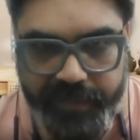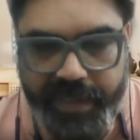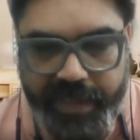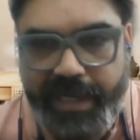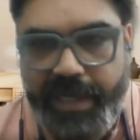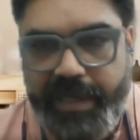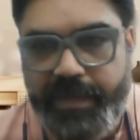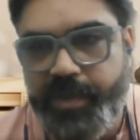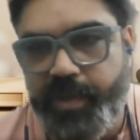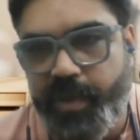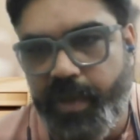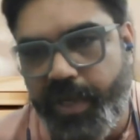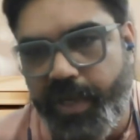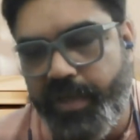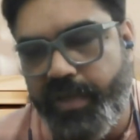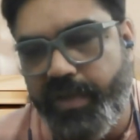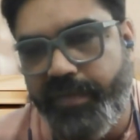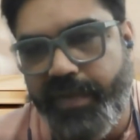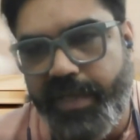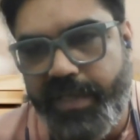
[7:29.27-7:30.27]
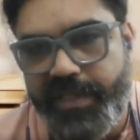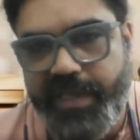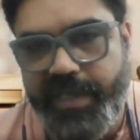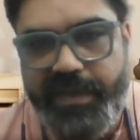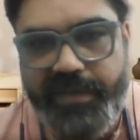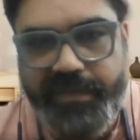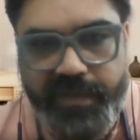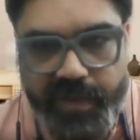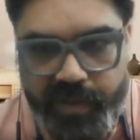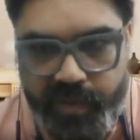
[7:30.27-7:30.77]
there are shortage of
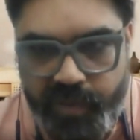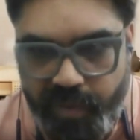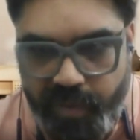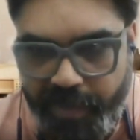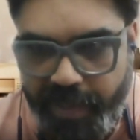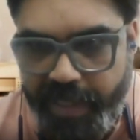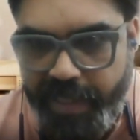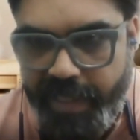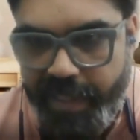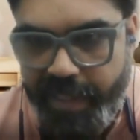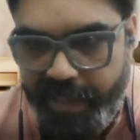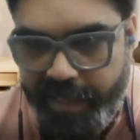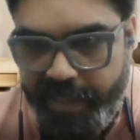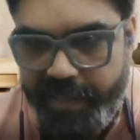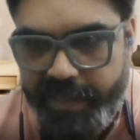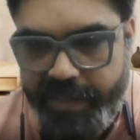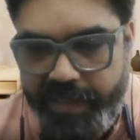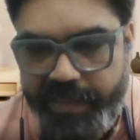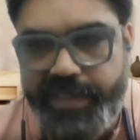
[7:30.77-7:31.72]
HR for so many years.